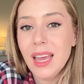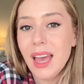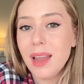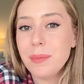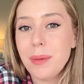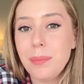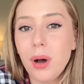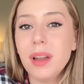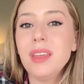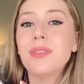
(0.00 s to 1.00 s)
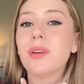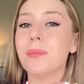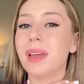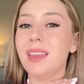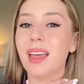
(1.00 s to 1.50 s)
And my body from
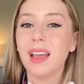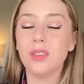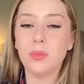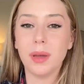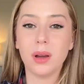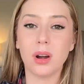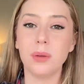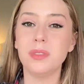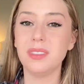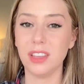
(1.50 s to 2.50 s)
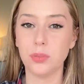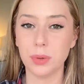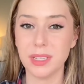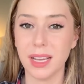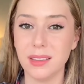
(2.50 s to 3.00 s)
my neck to my arms stays
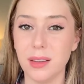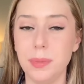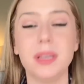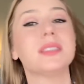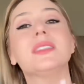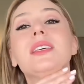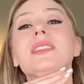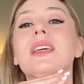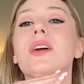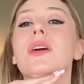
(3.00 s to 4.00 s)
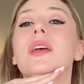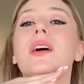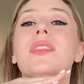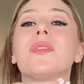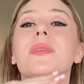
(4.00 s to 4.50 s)
protected because this
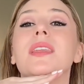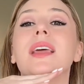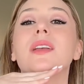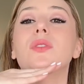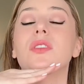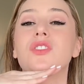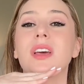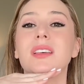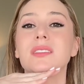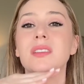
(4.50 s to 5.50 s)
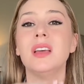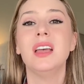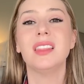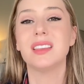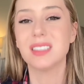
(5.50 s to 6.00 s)
area from the neck to the chest,
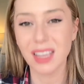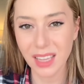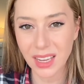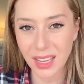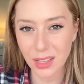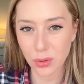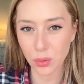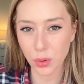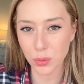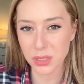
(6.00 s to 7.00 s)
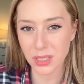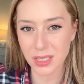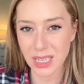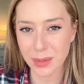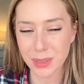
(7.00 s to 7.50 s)
the second it gets ruined with sun
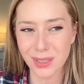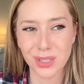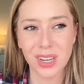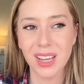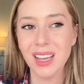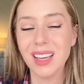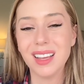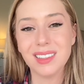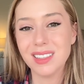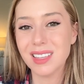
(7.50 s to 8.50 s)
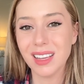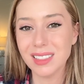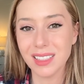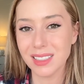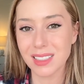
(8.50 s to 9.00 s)
damage, it's a
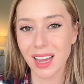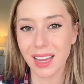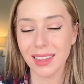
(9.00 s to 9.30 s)
telltale sign.